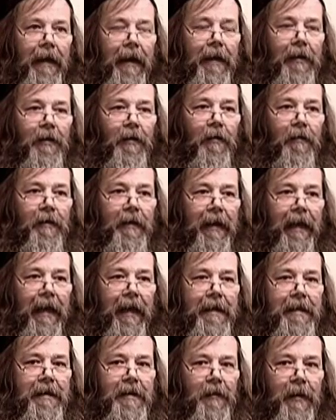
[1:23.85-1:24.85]
and over the
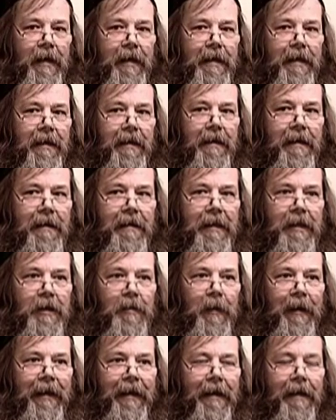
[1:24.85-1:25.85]
last 20 years it's
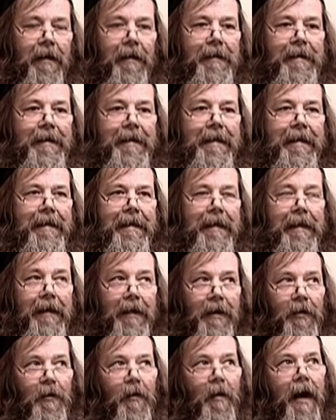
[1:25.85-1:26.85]
been a
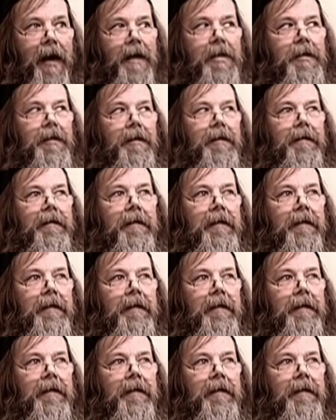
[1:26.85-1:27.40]
continuation